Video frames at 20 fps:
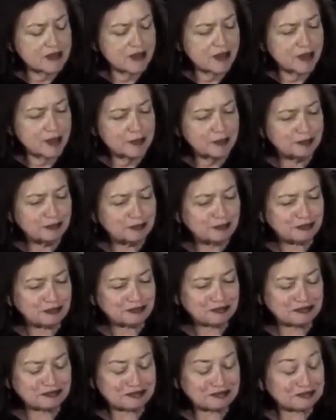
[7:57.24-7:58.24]
um,
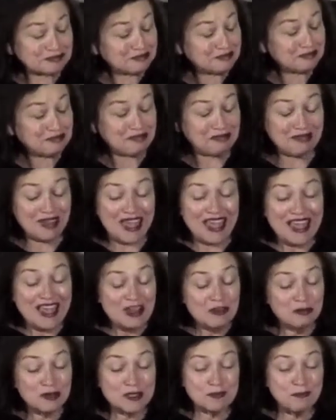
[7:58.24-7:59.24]

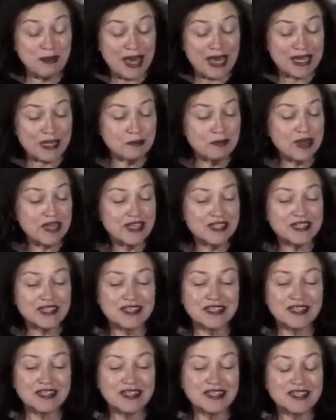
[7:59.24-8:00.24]
was body painted and